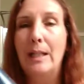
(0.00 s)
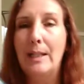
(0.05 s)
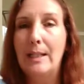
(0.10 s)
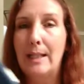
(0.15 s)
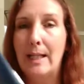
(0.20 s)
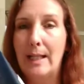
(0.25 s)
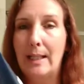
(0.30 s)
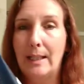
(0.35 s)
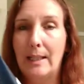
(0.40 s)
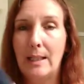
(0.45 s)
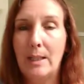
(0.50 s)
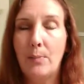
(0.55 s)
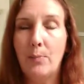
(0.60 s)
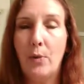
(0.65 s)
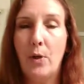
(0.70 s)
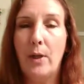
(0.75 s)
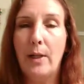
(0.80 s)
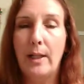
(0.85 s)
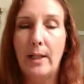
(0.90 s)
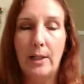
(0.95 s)
Take this
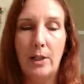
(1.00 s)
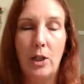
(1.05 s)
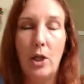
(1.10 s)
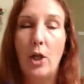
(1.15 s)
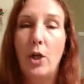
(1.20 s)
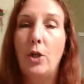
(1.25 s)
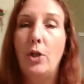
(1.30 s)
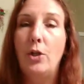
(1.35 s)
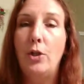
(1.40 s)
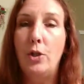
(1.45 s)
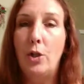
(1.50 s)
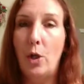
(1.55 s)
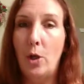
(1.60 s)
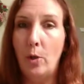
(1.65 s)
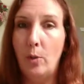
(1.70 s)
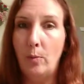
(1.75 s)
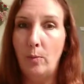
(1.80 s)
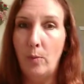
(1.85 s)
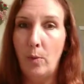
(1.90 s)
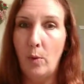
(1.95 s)
product,
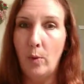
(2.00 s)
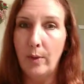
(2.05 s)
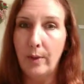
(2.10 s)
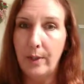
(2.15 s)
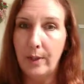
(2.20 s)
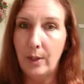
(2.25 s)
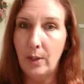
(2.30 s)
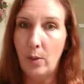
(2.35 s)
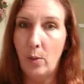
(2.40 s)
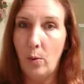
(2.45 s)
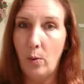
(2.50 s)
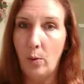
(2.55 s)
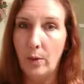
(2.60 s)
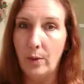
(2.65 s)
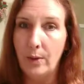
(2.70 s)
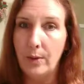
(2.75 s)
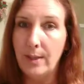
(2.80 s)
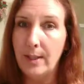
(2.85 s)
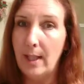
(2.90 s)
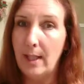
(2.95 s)
no more than a
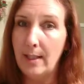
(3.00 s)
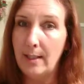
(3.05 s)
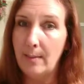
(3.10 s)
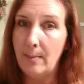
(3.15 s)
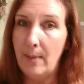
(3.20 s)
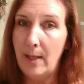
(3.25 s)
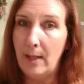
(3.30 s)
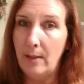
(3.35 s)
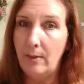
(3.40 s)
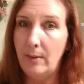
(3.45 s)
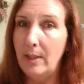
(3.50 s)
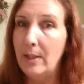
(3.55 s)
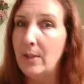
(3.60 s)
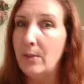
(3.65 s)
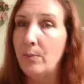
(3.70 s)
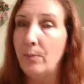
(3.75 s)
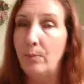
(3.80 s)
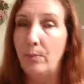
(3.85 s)
quarter size amount is